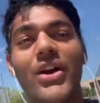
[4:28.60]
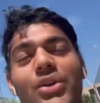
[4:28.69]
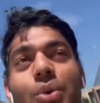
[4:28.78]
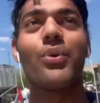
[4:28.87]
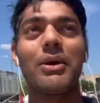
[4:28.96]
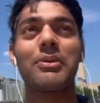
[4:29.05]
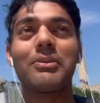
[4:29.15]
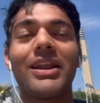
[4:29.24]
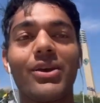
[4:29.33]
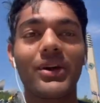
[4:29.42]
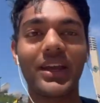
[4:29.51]
don't know why people
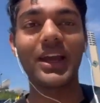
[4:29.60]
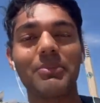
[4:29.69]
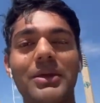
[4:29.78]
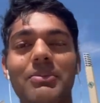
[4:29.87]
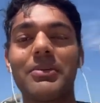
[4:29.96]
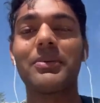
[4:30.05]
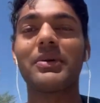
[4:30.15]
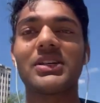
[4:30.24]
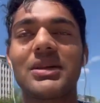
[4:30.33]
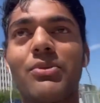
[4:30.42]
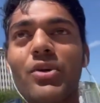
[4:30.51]
are looking at me maybe
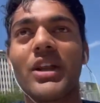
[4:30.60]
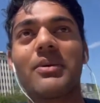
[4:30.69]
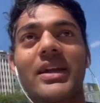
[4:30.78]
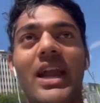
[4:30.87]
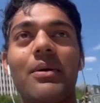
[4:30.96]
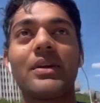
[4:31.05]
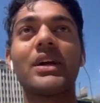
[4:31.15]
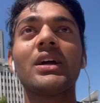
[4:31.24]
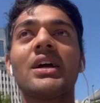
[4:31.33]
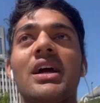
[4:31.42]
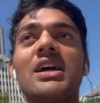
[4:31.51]
because i'm holding the camera
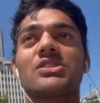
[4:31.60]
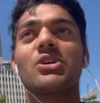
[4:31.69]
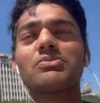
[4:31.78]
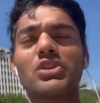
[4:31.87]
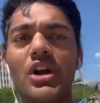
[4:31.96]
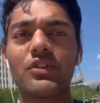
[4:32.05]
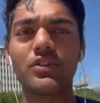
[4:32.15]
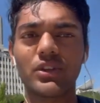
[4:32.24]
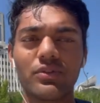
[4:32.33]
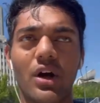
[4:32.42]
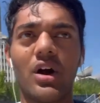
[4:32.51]
so I'm sorry for
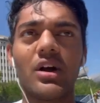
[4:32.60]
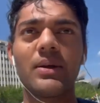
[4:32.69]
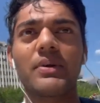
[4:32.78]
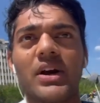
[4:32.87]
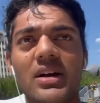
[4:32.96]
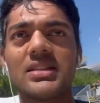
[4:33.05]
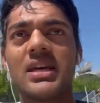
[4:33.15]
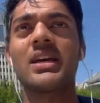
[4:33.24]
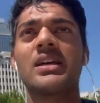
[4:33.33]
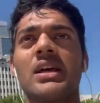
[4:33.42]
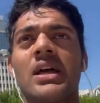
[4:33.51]
the vlog because
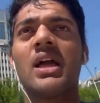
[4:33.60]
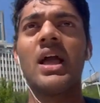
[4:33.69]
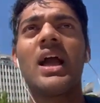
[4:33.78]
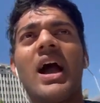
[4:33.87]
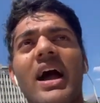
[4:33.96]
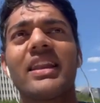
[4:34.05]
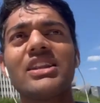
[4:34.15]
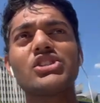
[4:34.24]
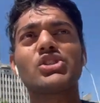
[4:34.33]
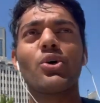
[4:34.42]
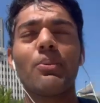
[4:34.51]
I
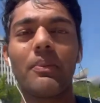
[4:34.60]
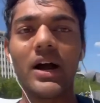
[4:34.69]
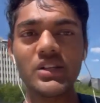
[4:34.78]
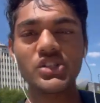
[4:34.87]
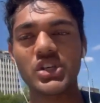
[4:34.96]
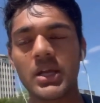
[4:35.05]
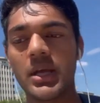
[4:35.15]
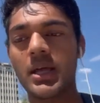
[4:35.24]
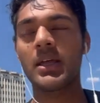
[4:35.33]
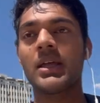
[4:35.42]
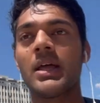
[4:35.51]
didn't show much
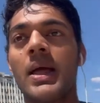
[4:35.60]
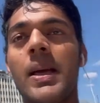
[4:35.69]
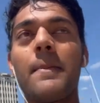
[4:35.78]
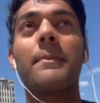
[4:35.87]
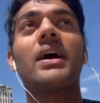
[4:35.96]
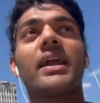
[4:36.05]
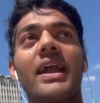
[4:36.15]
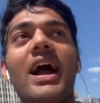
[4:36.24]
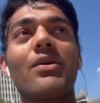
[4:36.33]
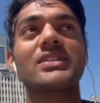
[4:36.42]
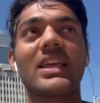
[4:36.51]
but
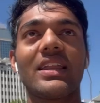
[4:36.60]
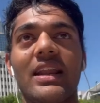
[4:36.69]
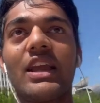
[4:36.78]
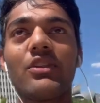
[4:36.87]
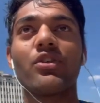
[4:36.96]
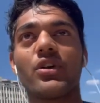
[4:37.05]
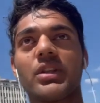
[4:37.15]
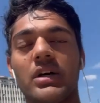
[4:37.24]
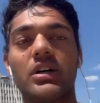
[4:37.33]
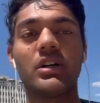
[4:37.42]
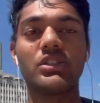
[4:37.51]
yeah I was getting late for
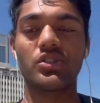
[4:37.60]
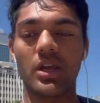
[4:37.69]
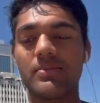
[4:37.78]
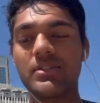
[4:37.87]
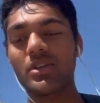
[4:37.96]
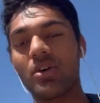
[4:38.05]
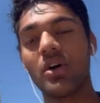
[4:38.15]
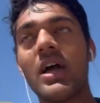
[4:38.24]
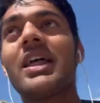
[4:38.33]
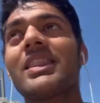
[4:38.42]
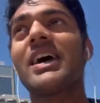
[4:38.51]
the gym so
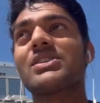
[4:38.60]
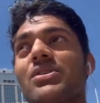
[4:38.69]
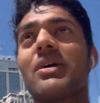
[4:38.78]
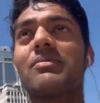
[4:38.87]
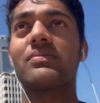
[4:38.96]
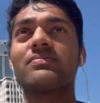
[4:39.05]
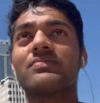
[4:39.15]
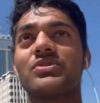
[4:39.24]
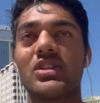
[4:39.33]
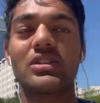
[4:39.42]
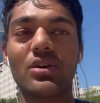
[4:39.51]
that's why I'm
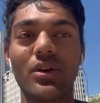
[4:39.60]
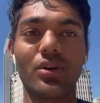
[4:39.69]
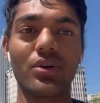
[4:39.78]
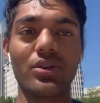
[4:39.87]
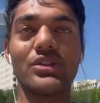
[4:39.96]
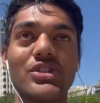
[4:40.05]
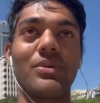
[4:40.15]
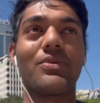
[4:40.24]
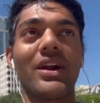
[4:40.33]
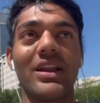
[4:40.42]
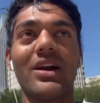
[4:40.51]
just gonna go to the gym
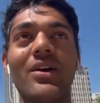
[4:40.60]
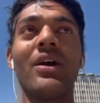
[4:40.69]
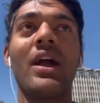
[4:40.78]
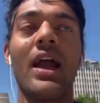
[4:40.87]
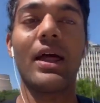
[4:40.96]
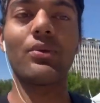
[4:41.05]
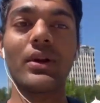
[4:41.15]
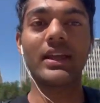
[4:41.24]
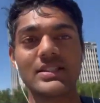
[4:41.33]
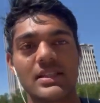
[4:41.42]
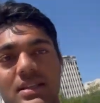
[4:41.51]
right now and we'll,
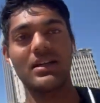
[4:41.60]
give,